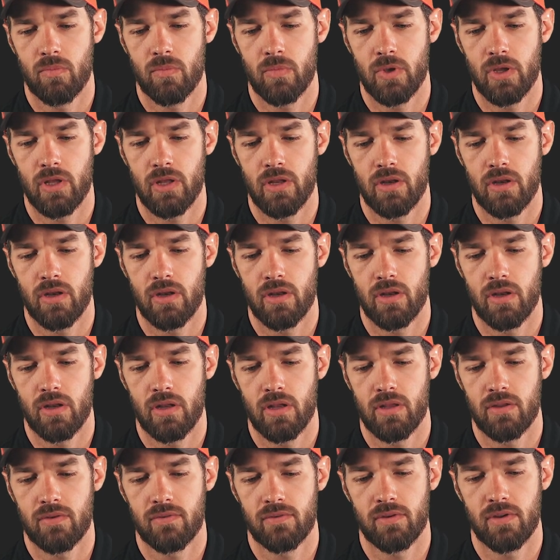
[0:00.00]
and
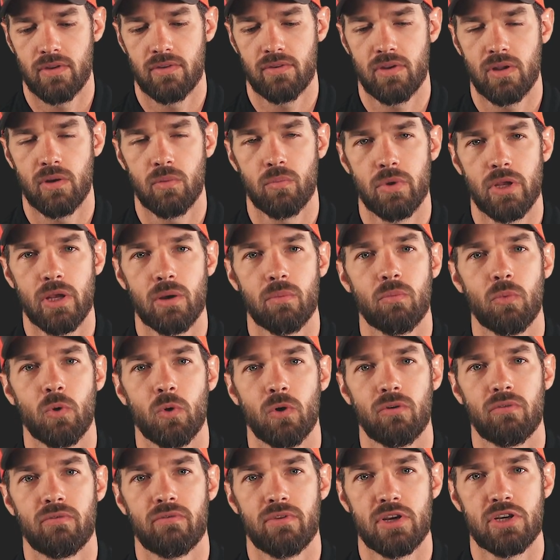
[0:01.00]
it's going to be a
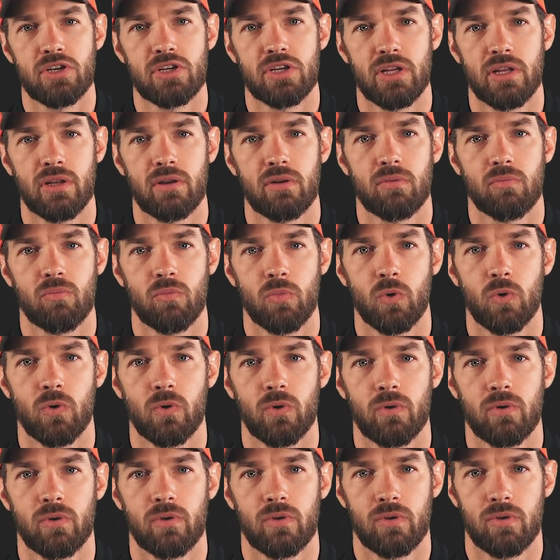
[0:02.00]
more efficient,
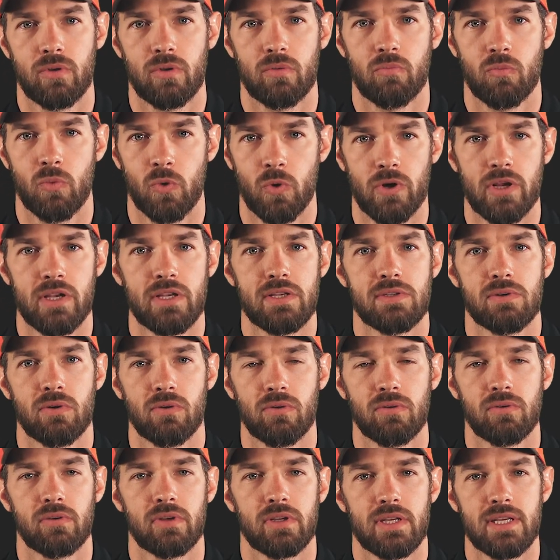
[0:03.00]
more
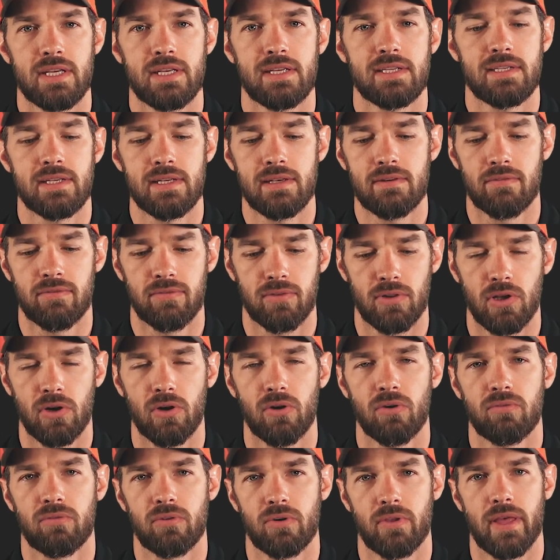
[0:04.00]
easy
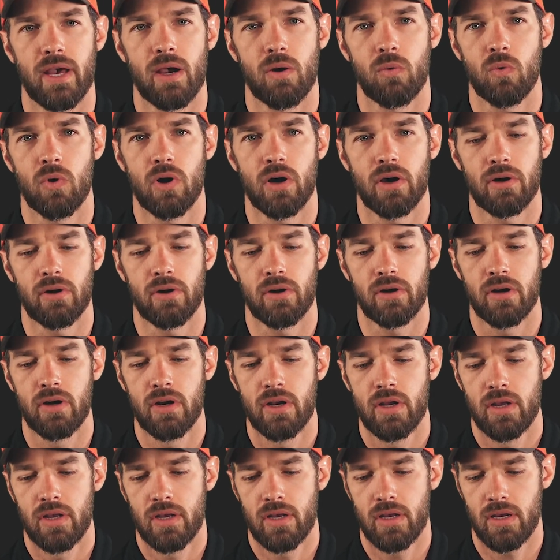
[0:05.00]
flow for that water.
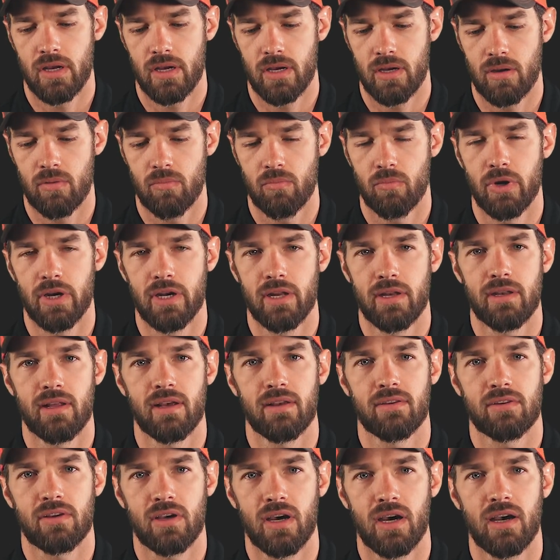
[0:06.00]
But it
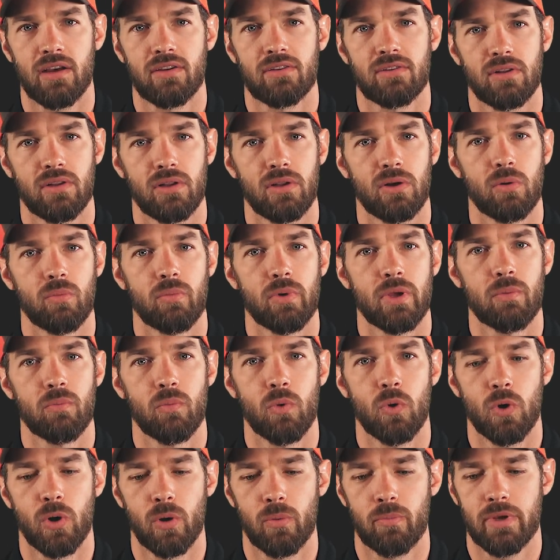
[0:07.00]
does cost a little bit
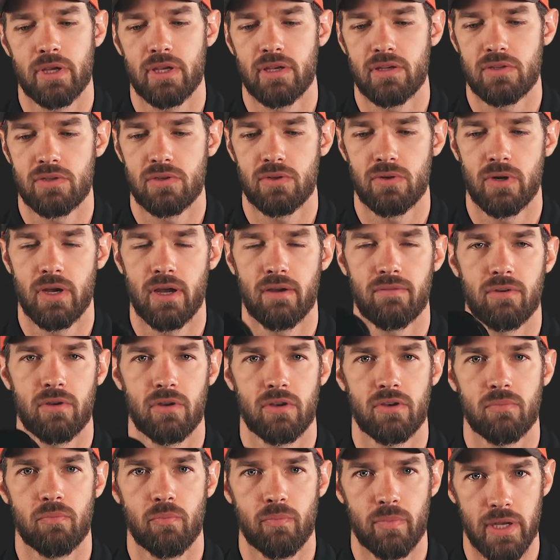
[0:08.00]
more because you have to
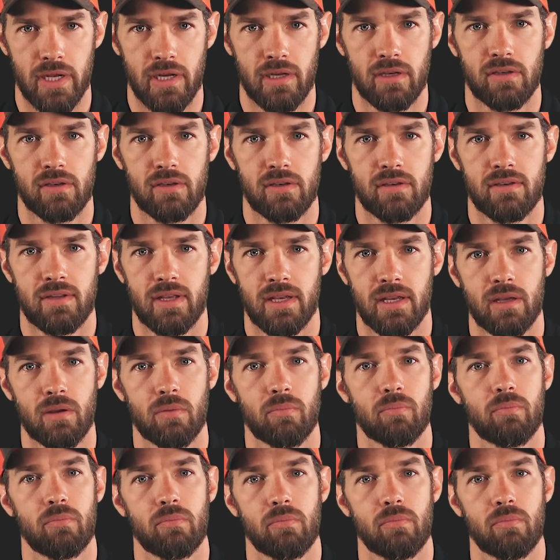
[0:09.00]
dig a